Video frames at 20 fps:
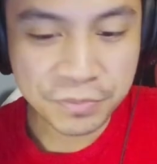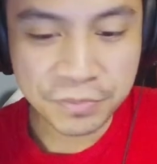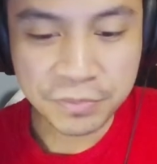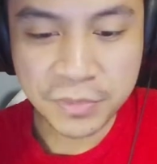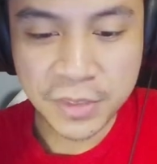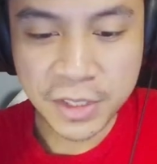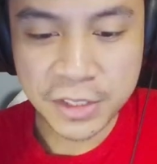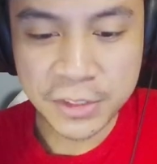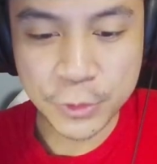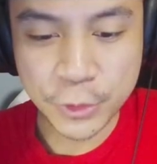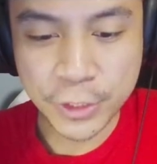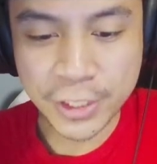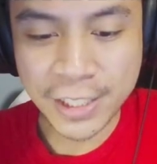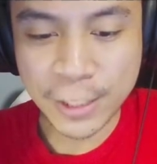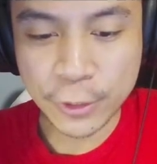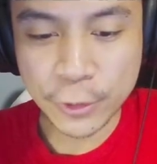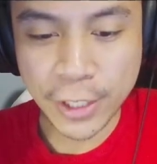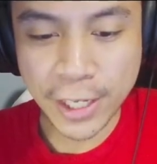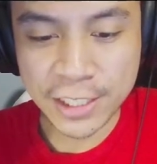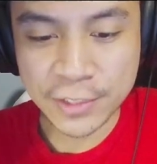So you can
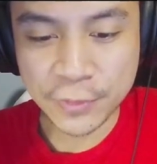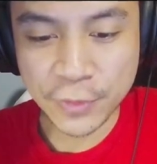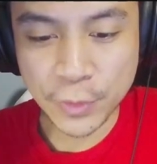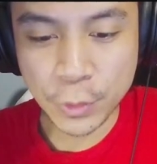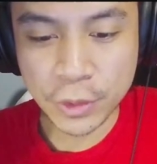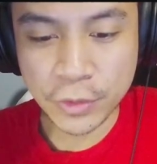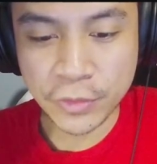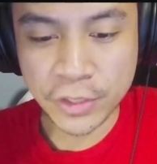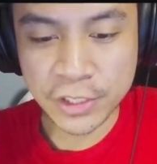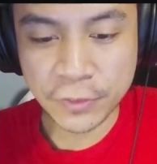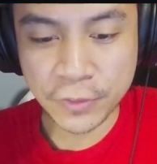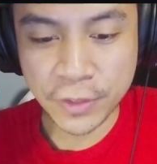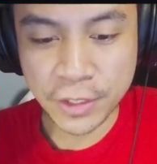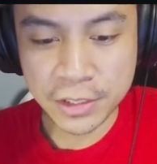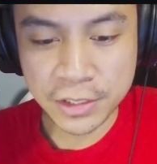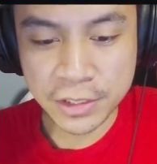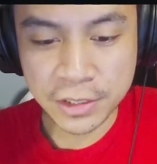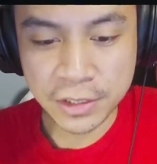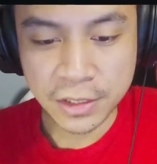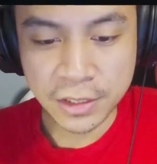only activate one of these
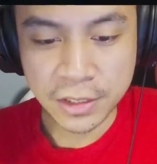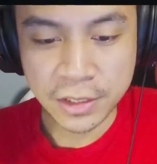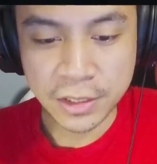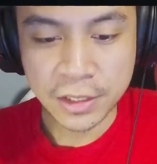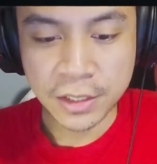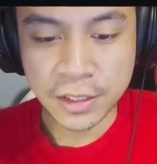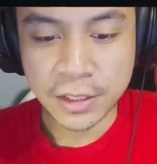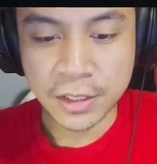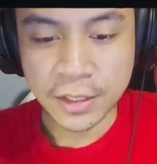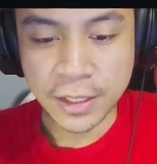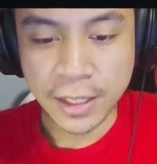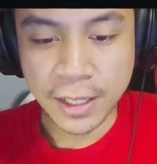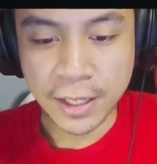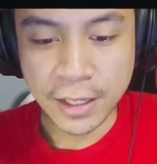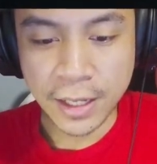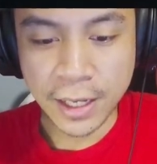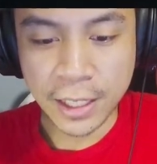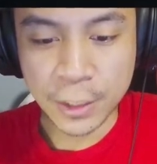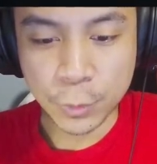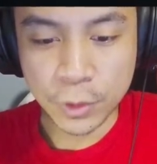effects.
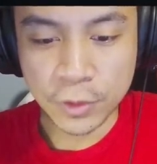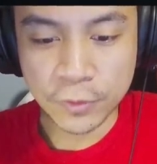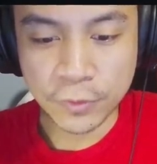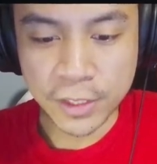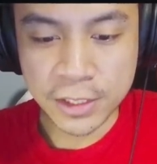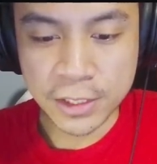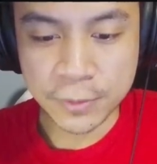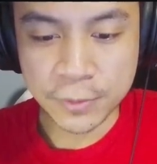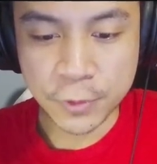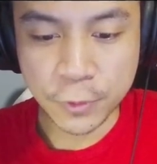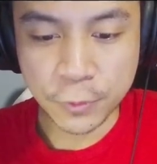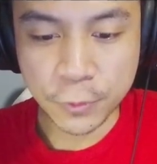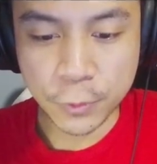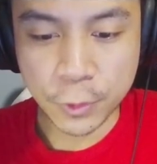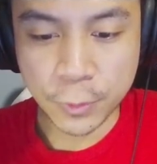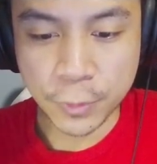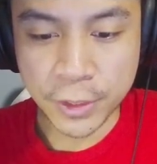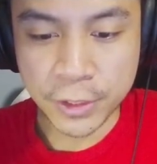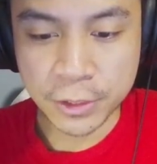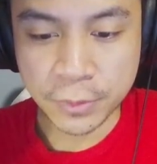Add 1 face-up Sulfur
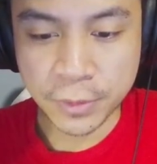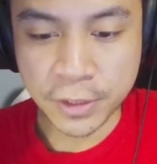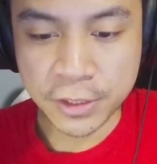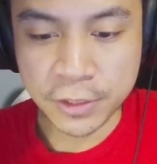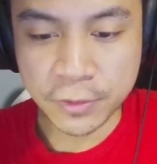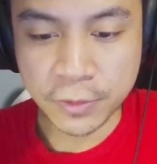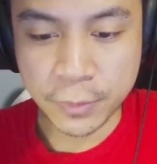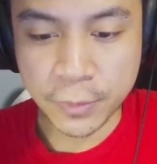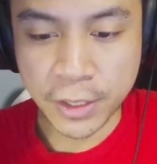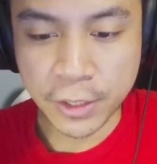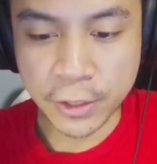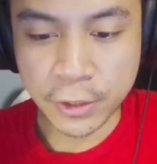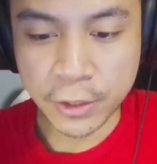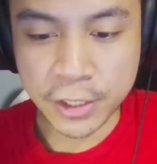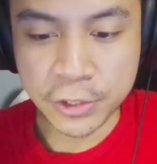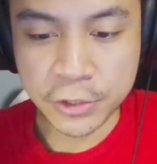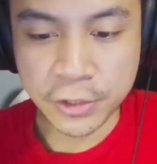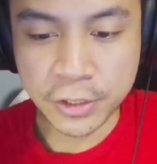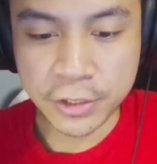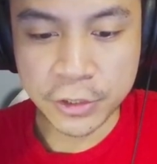Cord Pendulum monster from your
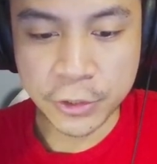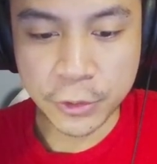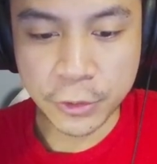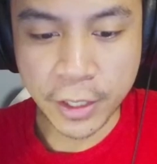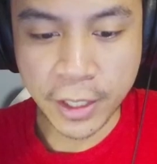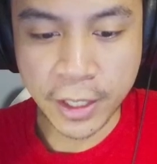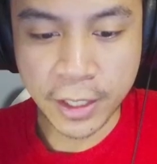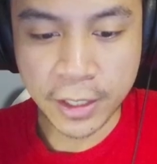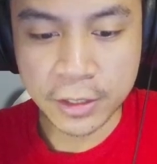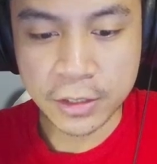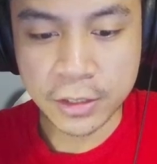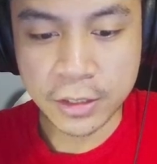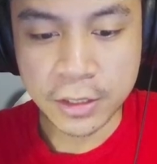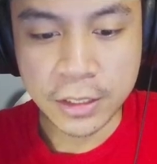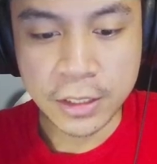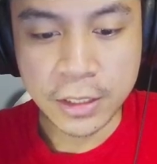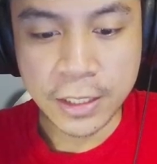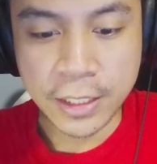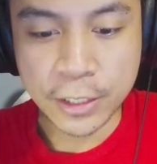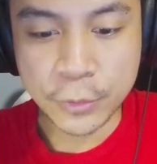extra deck to your hand.
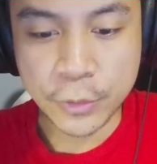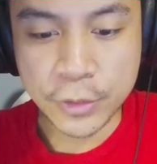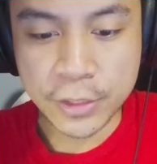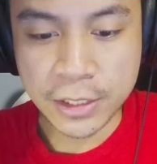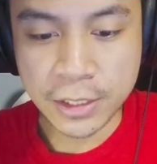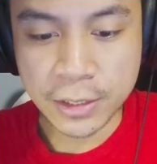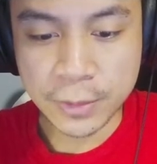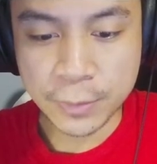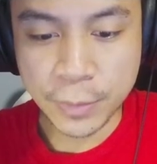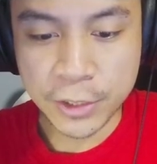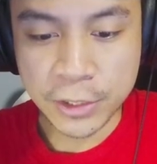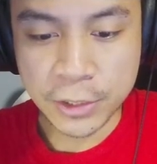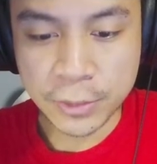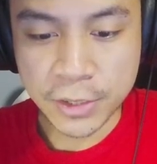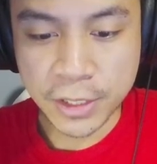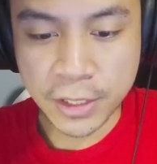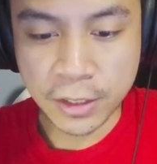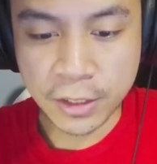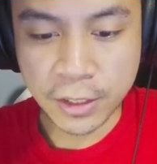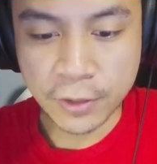Increase the pendulum
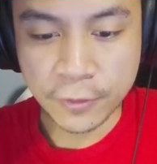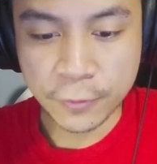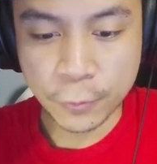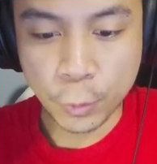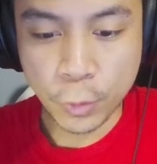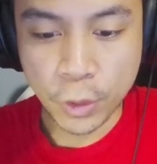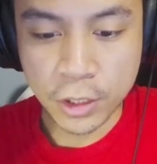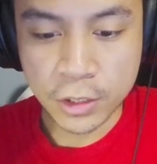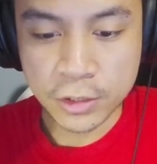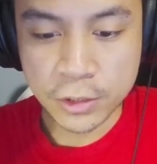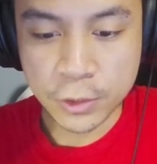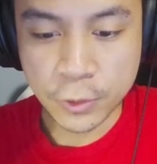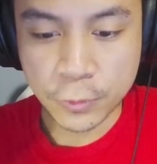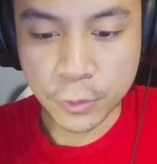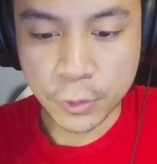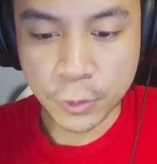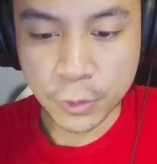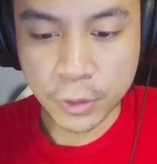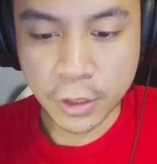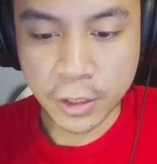scale of 1 Sulfur
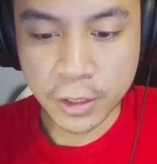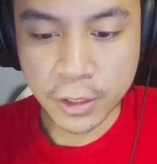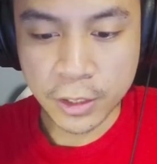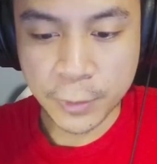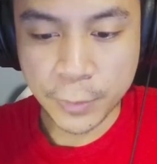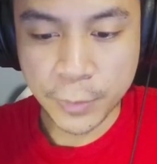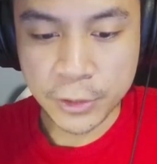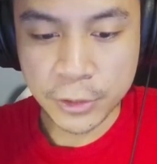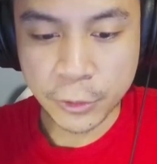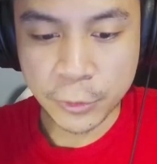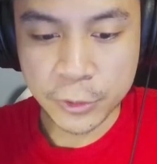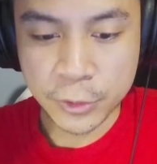Cord card in your Pendulum